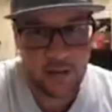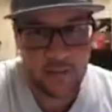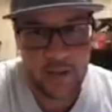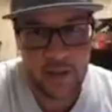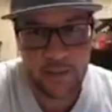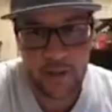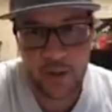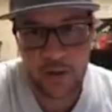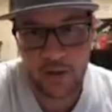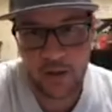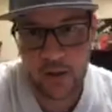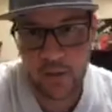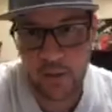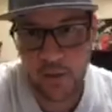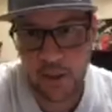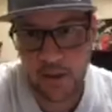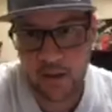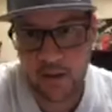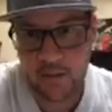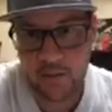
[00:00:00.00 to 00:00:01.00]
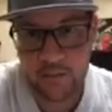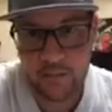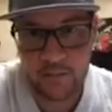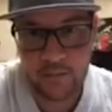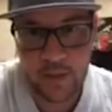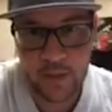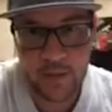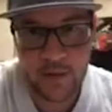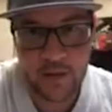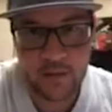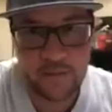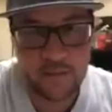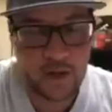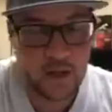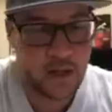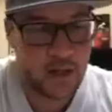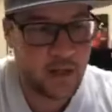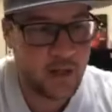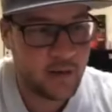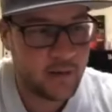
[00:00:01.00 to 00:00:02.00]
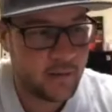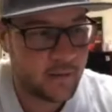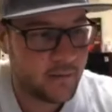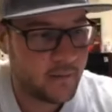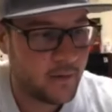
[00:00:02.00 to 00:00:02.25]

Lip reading: maybe only 1, maybe the Friday.